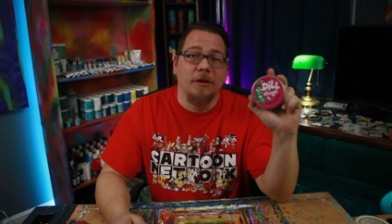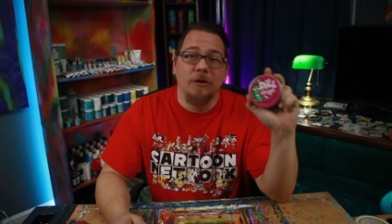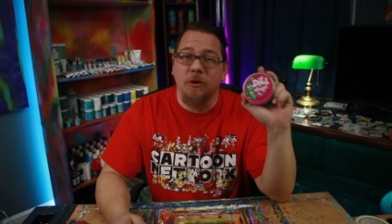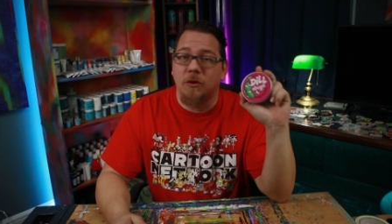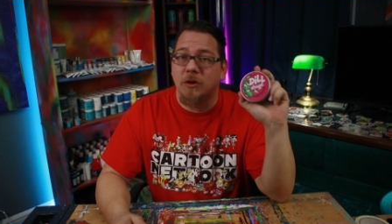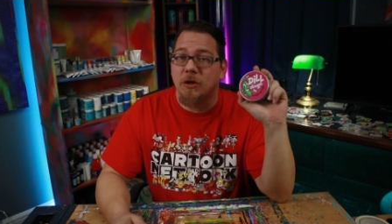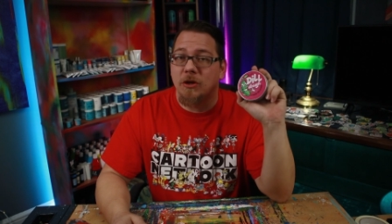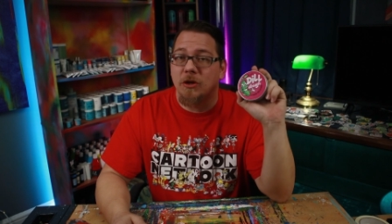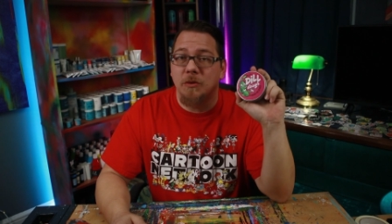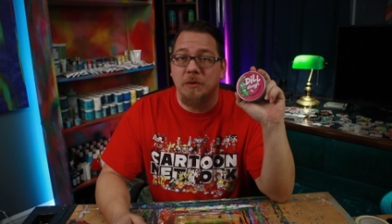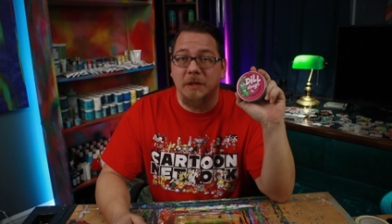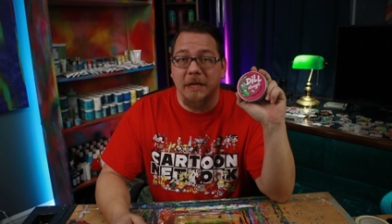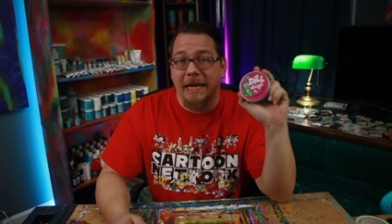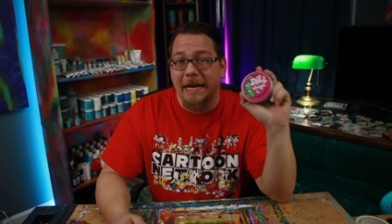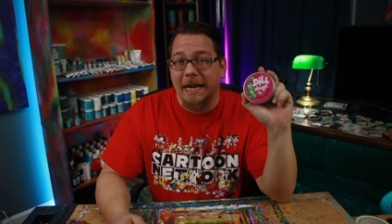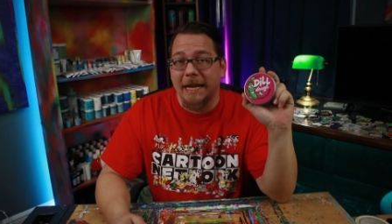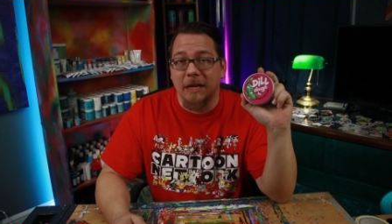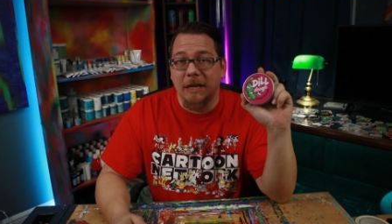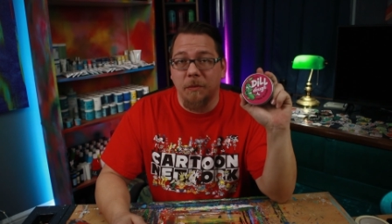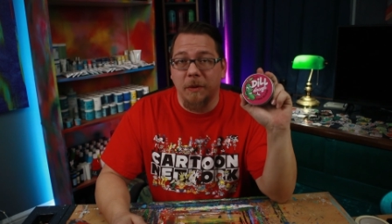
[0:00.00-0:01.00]
You can use it
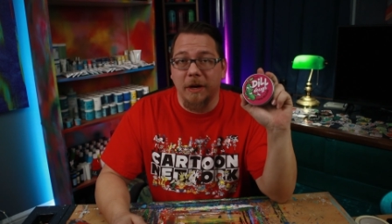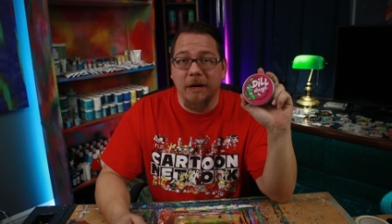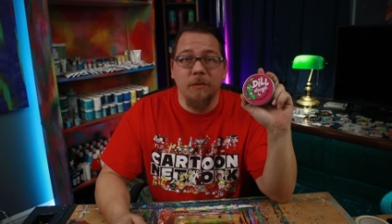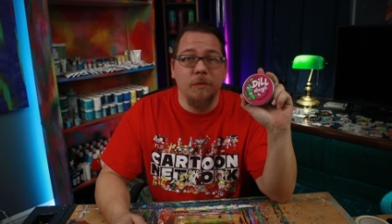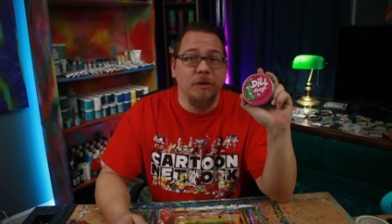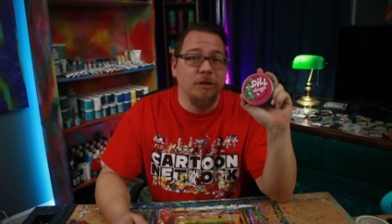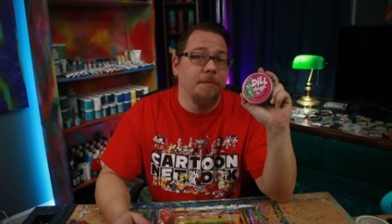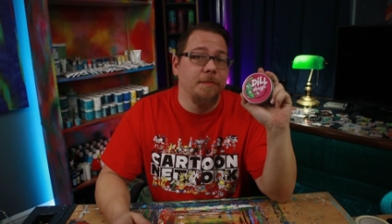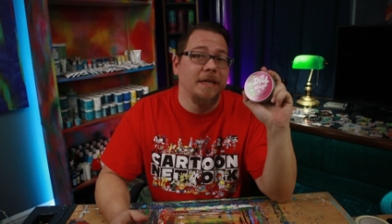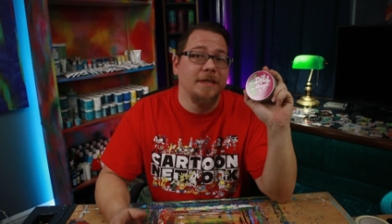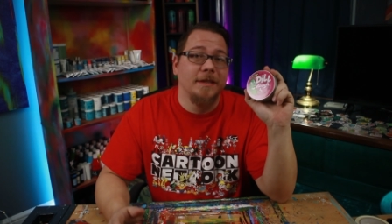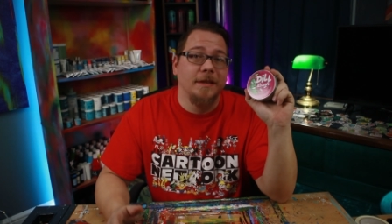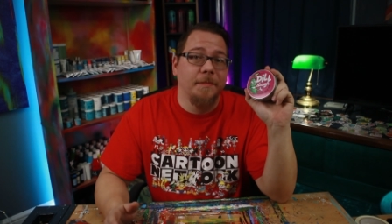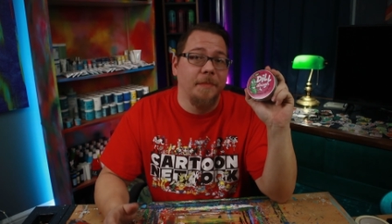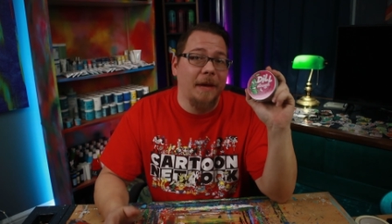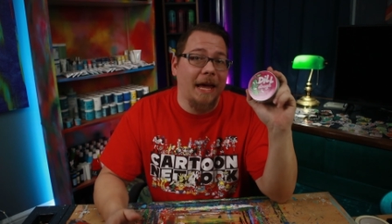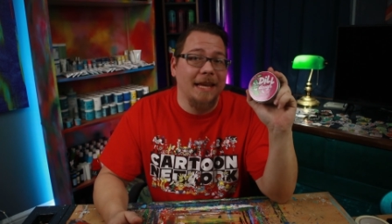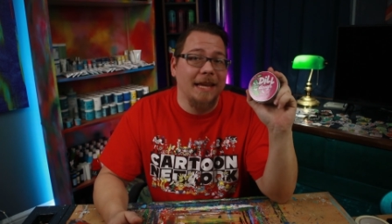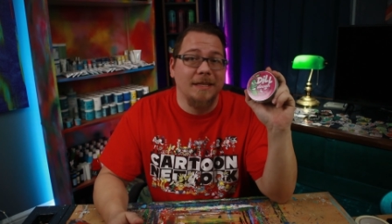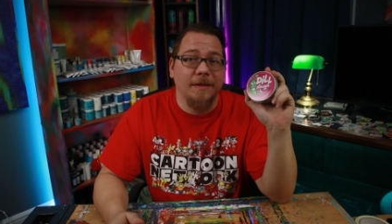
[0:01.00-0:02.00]
anywhere, which makes it a
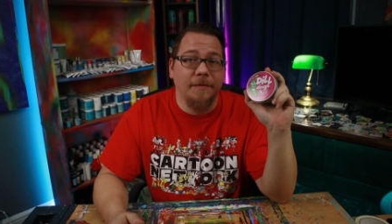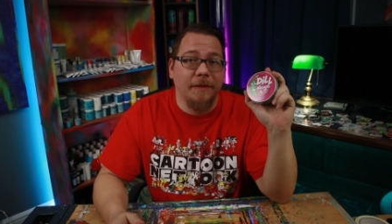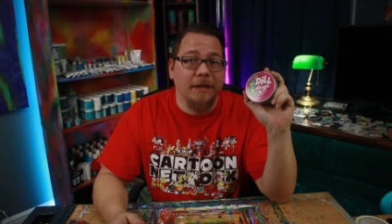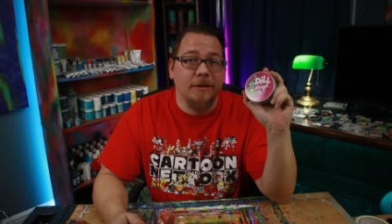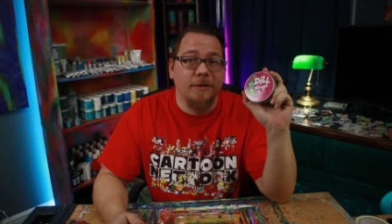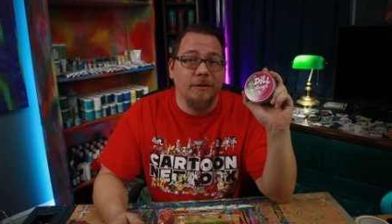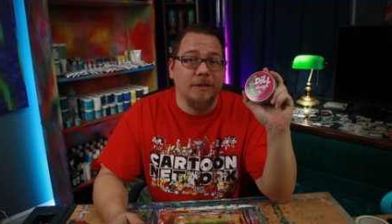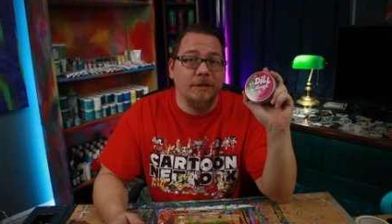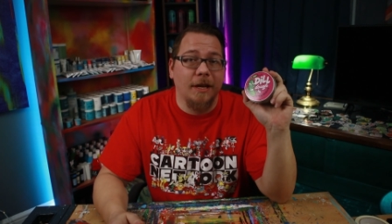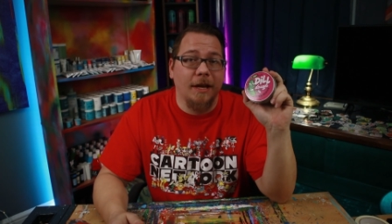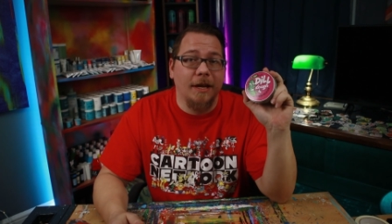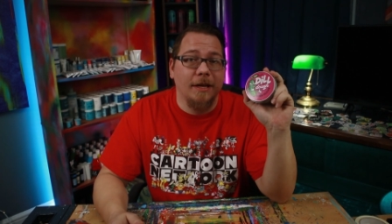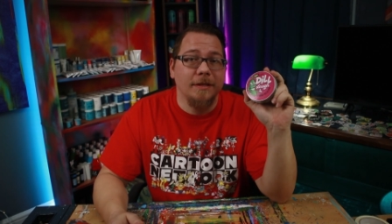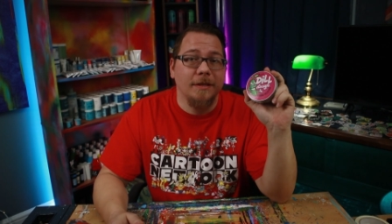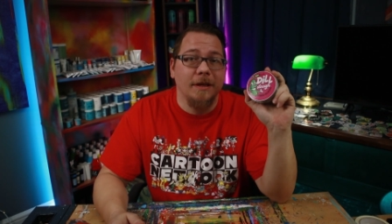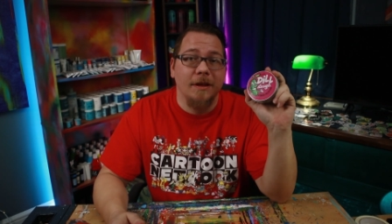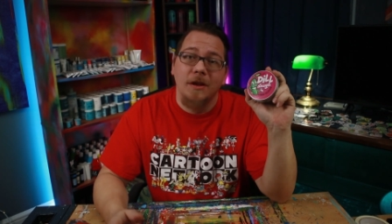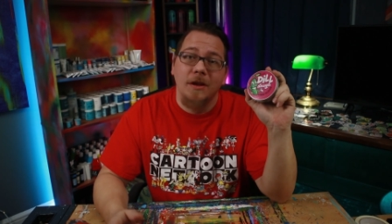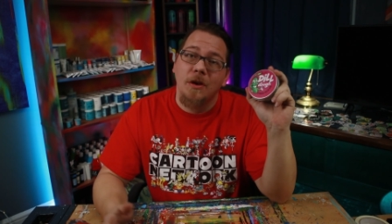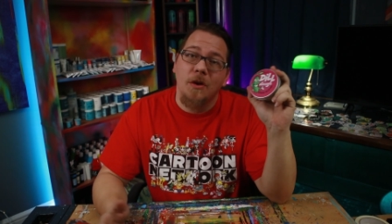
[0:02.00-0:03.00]
passive
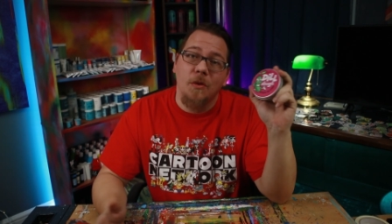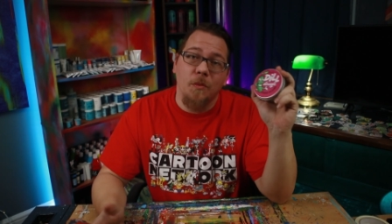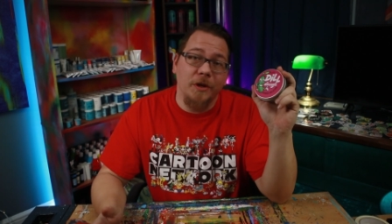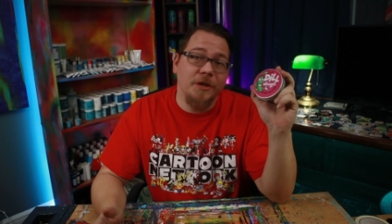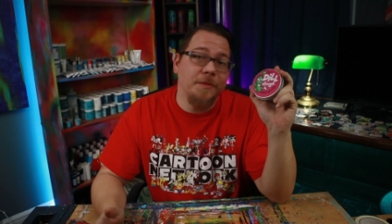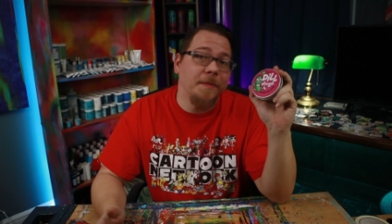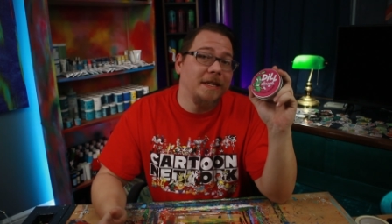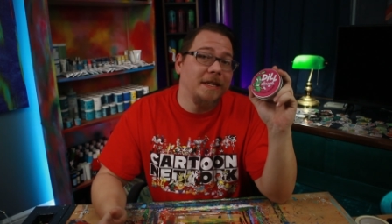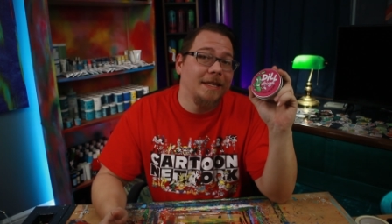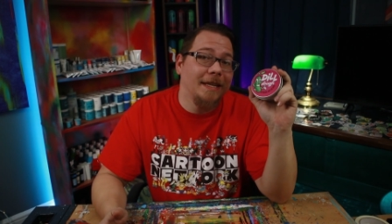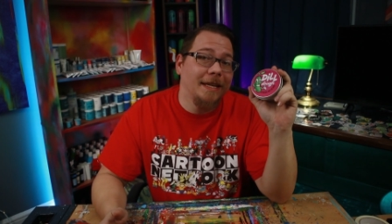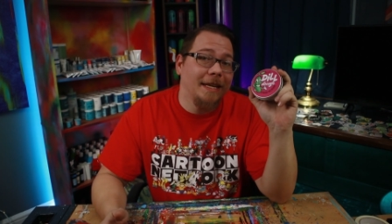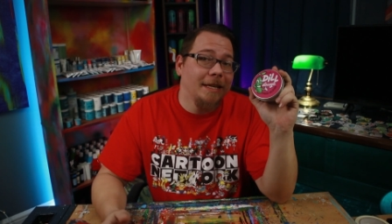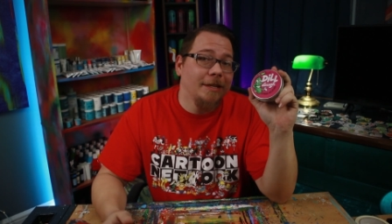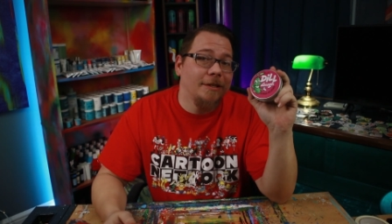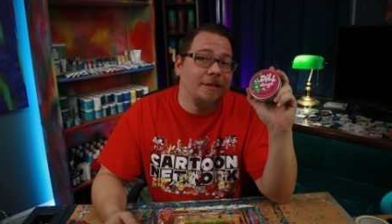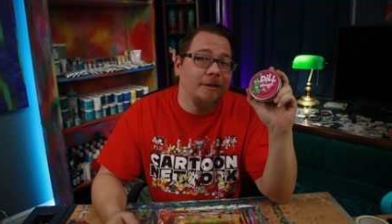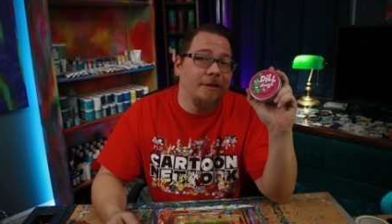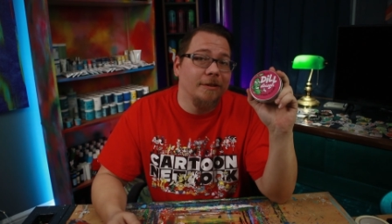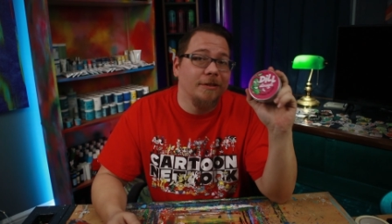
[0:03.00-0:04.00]
exercise, which makes it
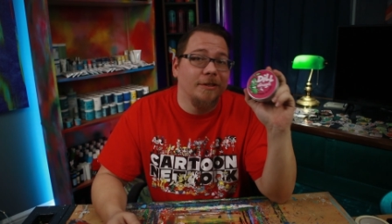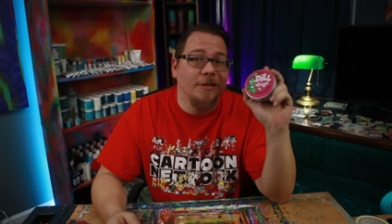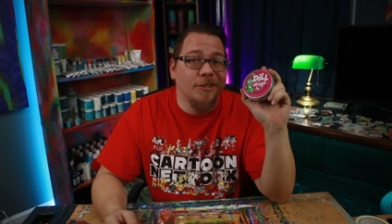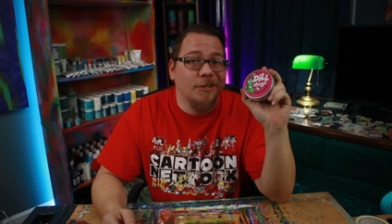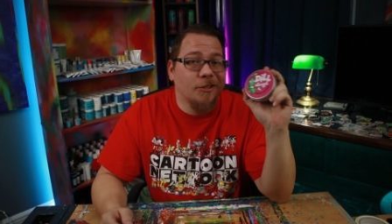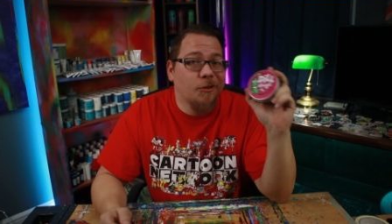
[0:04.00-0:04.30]
easier to